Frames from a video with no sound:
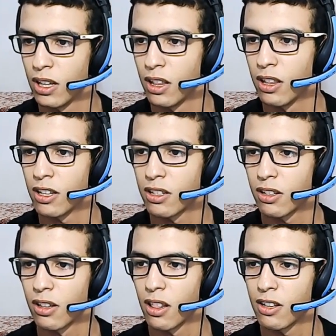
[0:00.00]
this
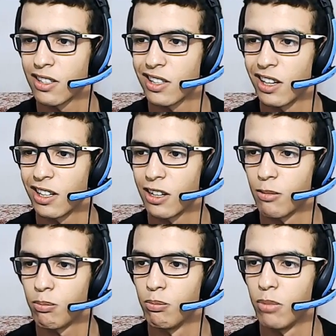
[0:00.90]
this toggle
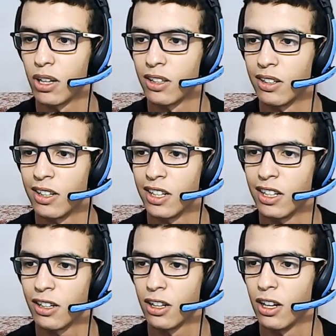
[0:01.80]
button
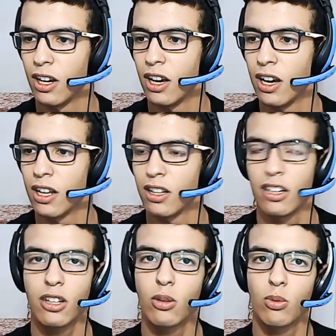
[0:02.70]
here, and
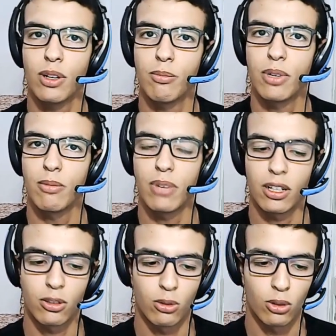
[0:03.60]
it will be
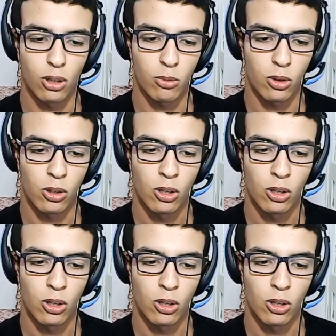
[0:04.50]
back to normal.